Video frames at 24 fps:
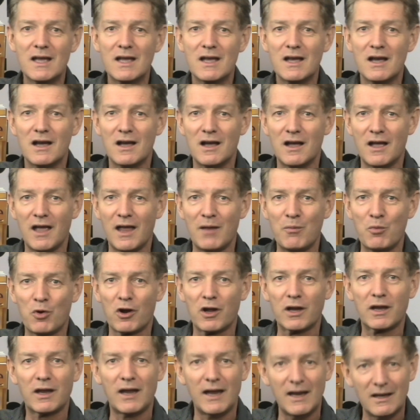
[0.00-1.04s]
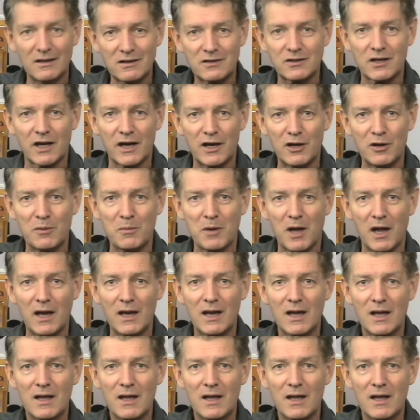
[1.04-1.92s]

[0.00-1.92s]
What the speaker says: And what I can say to you, mate,